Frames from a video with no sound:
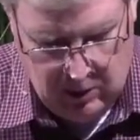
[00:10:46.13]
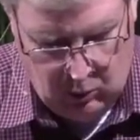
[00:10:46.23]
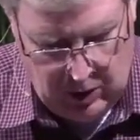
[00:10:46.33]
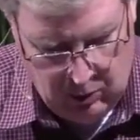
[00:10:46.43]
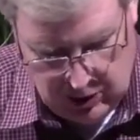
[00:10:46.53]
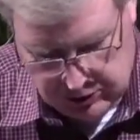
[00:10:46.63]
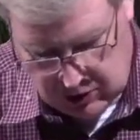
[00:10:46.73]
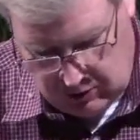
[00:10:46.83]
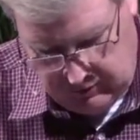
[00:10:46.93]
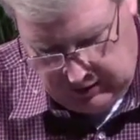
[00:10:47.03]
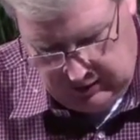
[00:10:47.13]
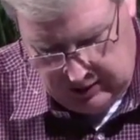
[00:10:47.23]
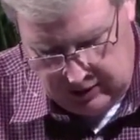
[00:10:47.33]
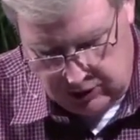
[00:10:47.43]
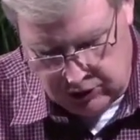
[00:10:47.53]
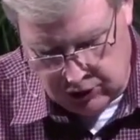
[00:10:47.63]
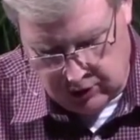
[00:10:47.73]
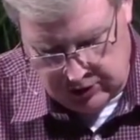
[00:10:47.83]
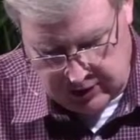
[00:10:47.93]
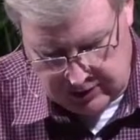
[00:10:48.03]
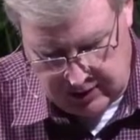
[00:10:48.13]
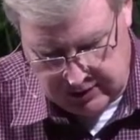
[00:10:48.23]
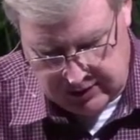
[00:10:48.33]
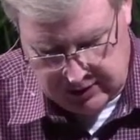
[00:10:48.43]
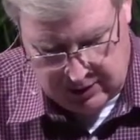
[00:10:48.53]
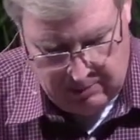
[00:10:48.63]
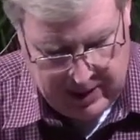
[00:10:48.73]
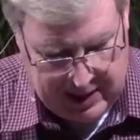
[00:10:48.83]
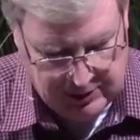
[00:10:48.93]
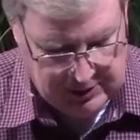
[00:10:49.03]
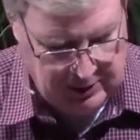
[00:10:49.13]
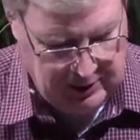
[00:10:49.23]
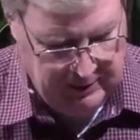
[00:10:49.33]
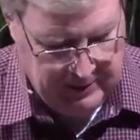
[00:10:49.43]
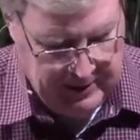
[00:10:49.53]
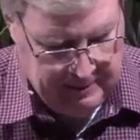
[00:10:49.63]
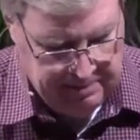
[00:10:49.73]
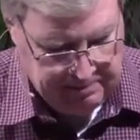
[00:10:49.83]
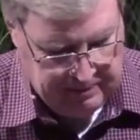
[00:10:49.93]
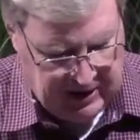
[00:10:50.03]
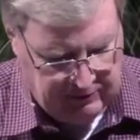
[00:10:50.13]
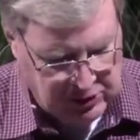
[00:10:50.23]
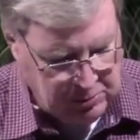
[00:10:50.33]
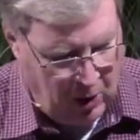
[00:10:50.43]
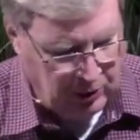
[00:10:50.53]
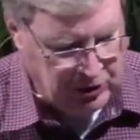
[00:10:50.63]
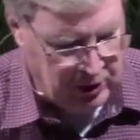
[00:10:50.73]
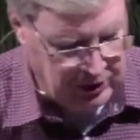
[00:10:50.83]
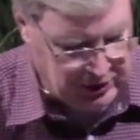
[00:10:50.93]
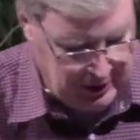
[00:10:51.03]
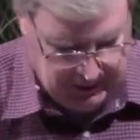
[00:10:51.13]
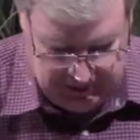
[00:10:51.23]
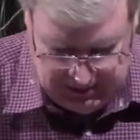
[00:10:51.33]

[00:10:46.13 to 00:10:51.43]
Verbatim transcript: We were serving in a church as an assistant pastor of a small church in